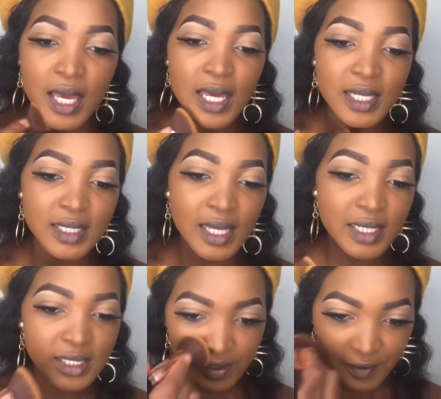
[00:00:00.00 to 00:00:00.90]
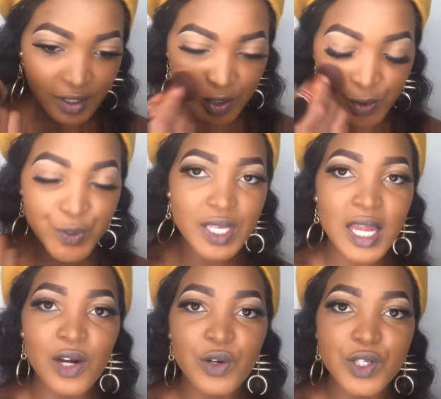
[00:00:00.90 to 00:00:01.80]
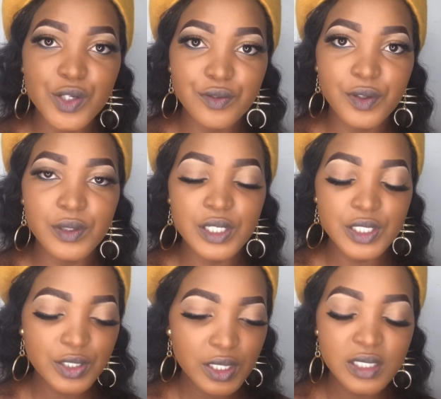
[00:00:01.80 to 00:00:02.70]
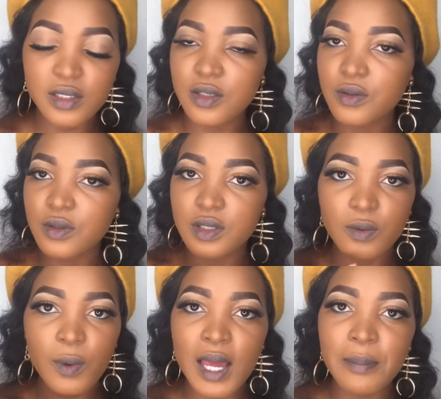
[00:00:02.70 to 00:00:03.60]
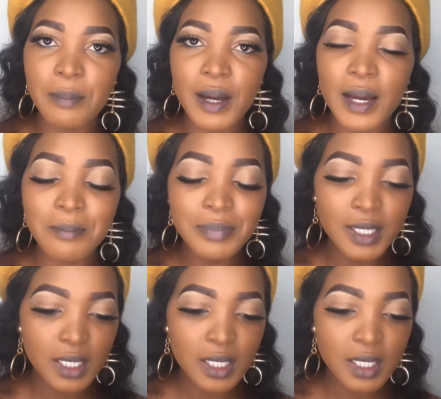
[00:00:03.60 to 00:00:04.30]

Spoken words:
and I didn't even use a lot of foundation. I just used one pump